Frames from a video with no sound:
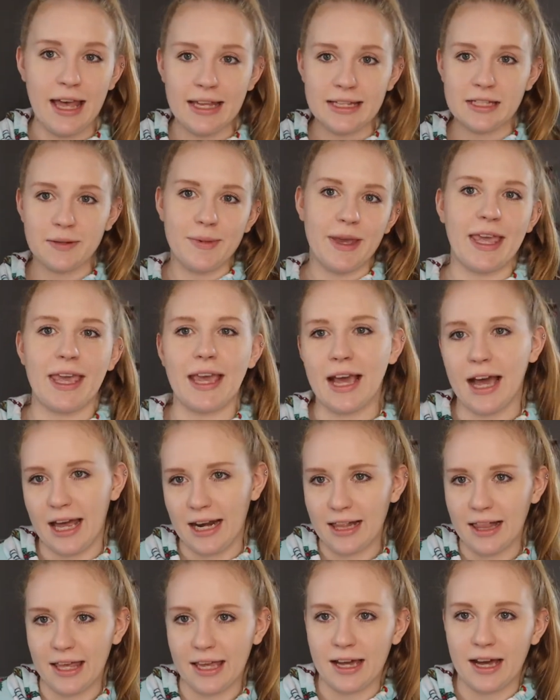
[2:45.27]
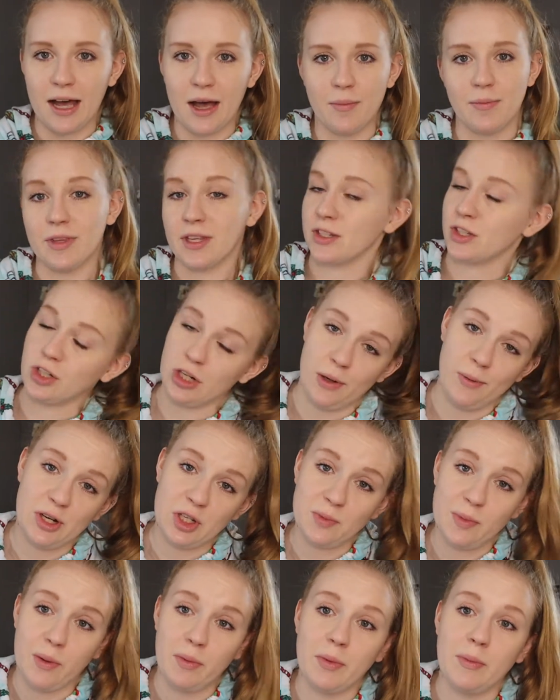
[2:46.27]
to make it kind of like um, the
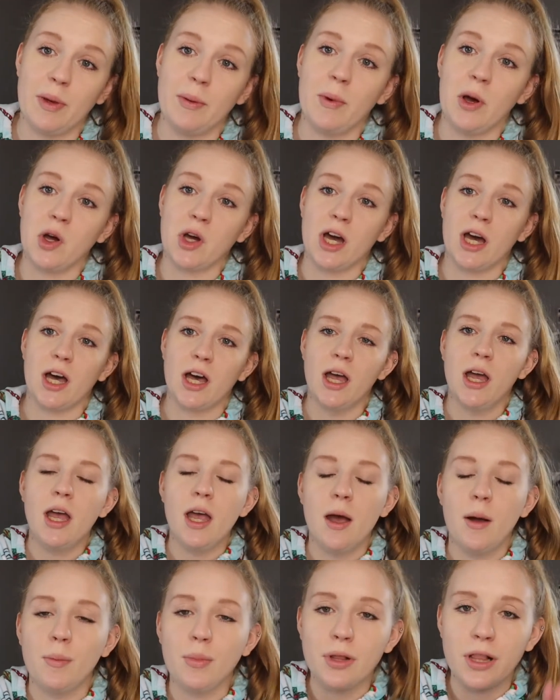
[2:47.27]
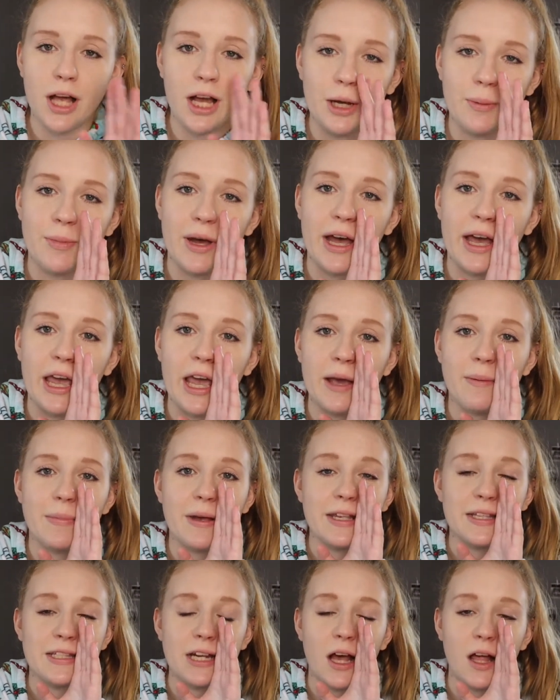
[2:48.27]
Starbucks peppermint mocha, plug my
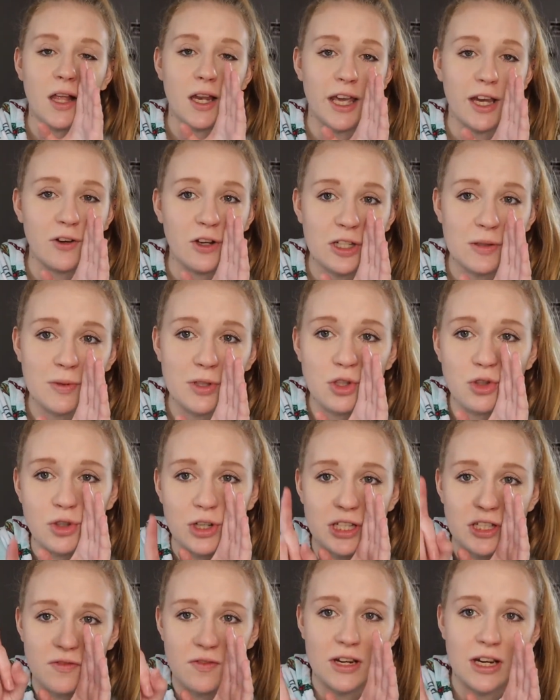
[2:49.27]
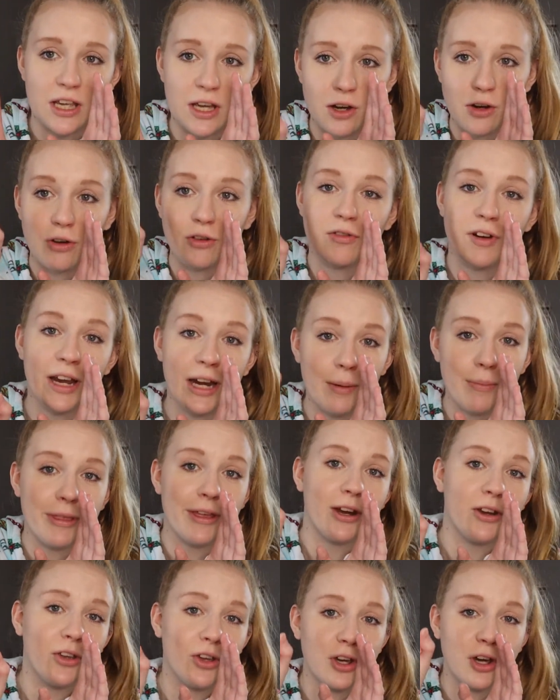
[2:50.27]
best holiday Christmas drinks video right up
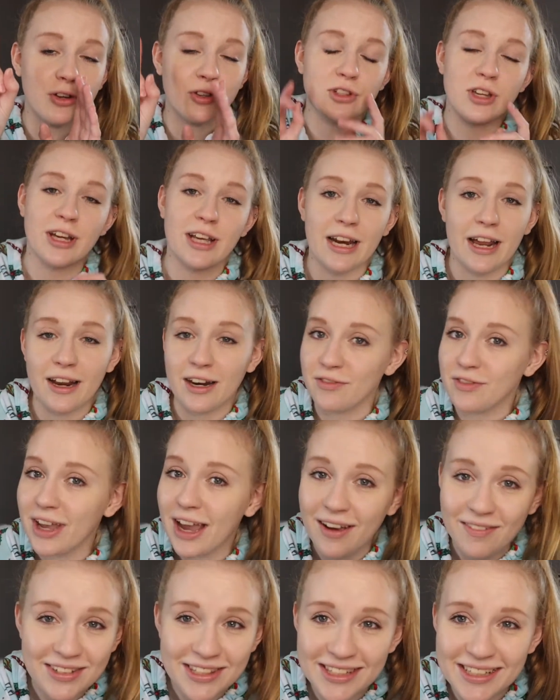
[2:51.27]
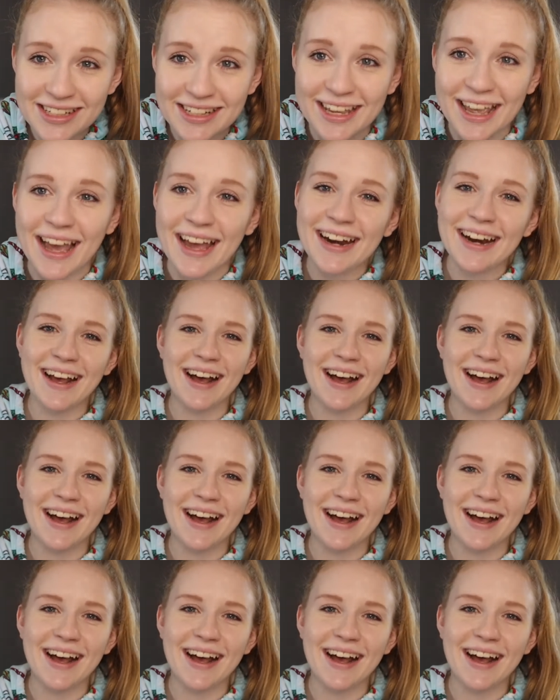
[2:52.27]
there. You can go check it out if you haven't seen it yet.